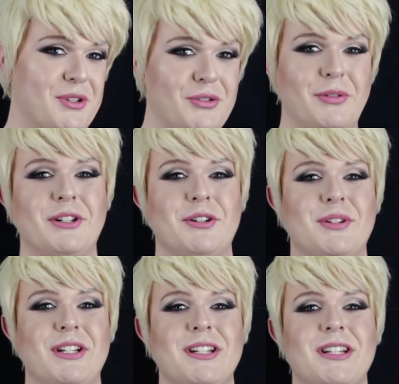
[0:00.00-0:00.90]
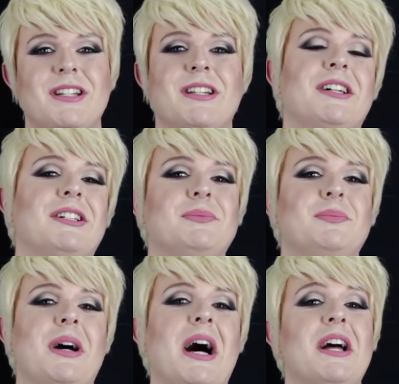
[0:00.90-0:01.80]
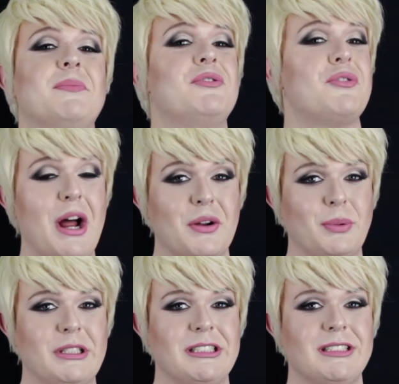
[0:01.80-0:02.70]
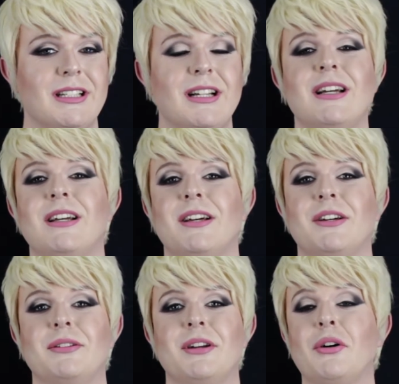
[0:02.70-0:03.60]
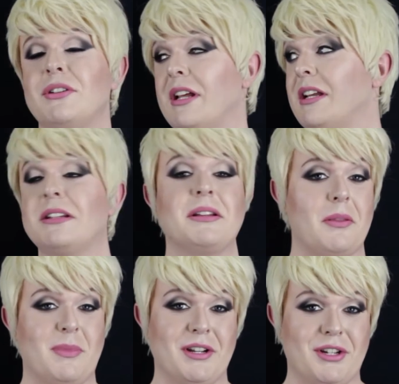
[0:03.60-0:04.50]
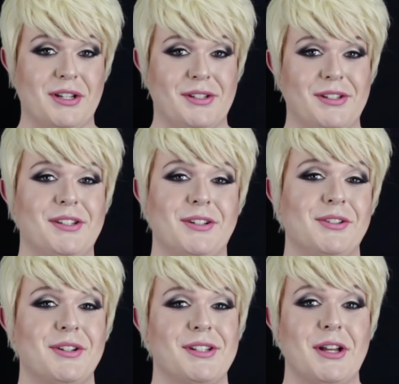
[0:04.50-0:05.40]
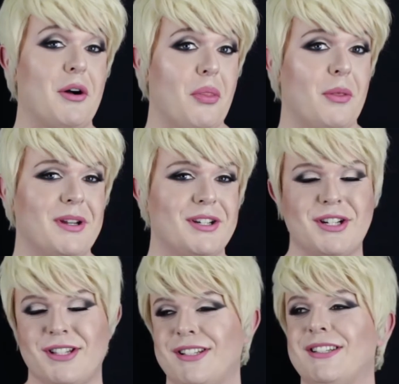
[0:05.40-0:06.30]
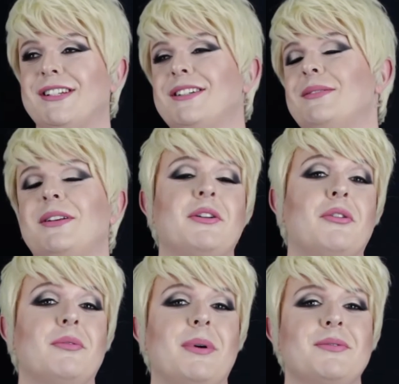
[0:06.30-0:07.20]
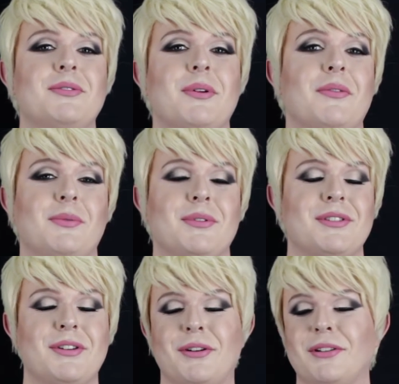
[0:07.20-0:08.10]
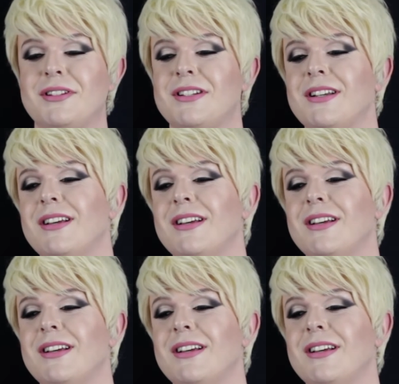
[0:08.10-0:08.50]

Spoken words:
Julie Noted. I am a drag queen in the Manchester scene, should I say on the Manchester scene, in or about, whatever you want to call it.